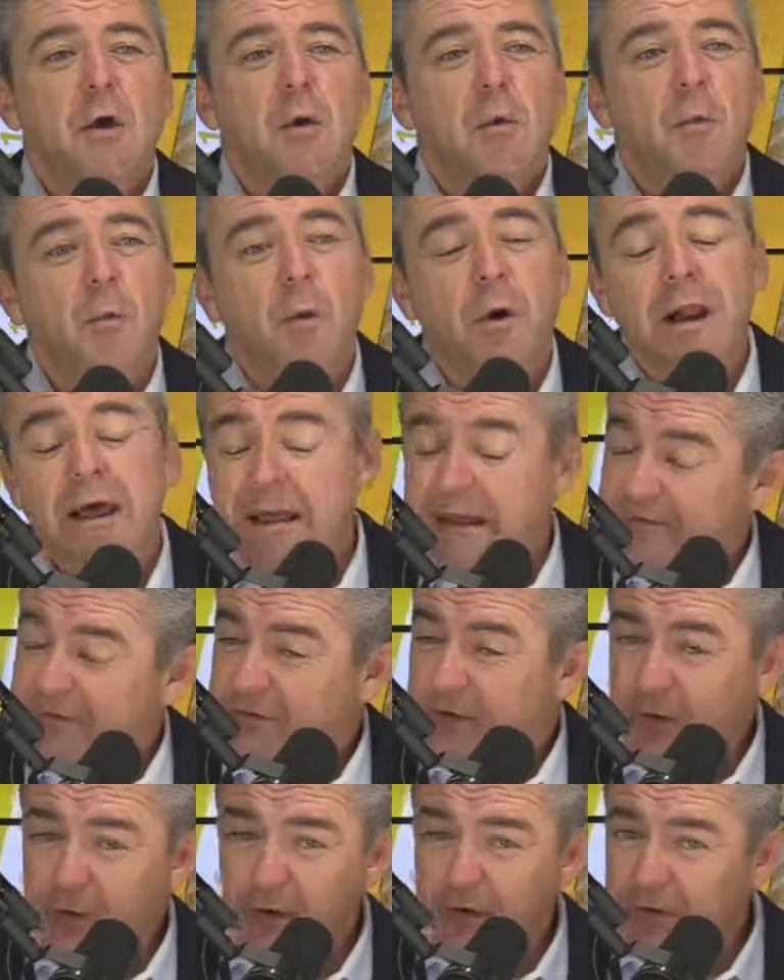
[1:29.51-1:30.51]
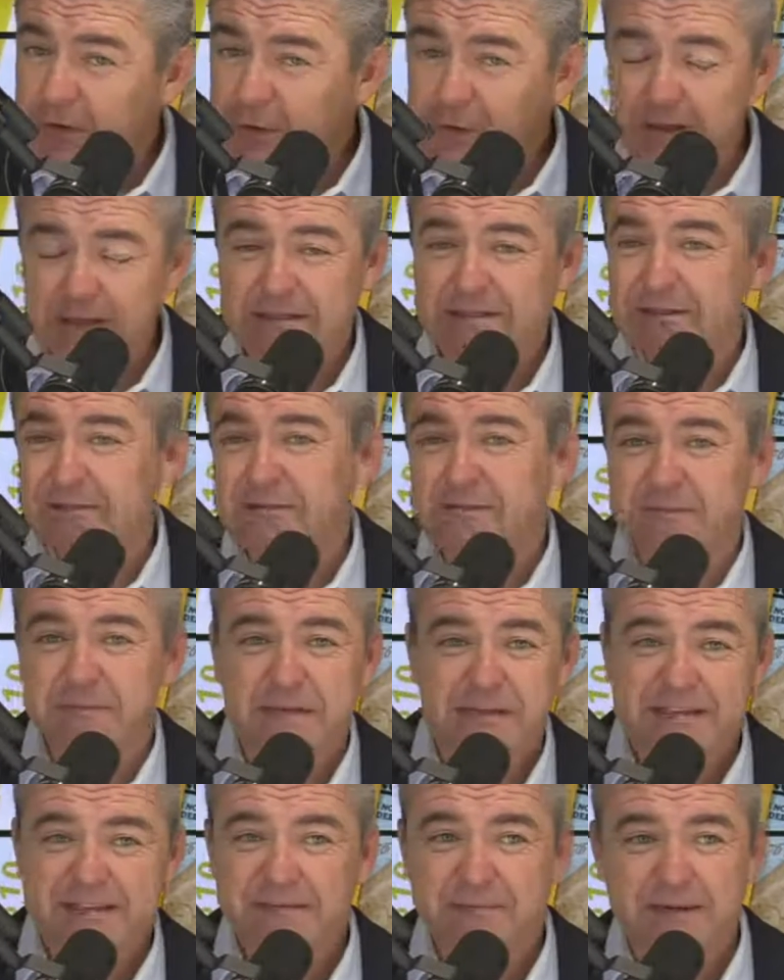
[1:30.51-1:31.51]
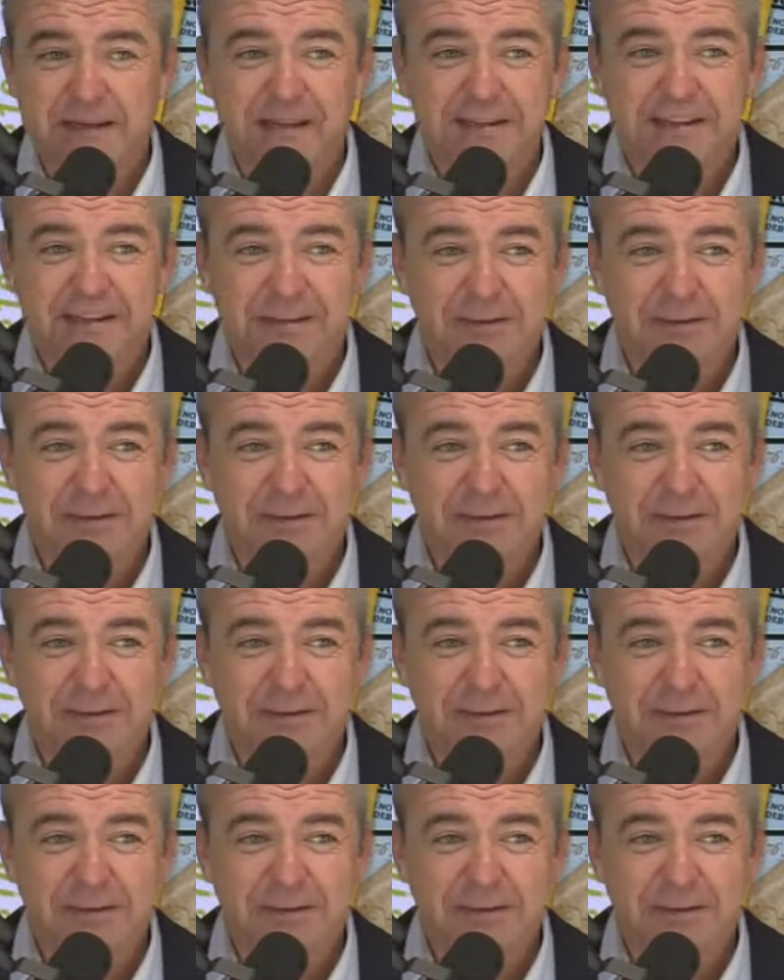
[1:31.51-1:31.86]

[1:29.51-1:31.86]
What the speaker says: what I have turned you into, Smith.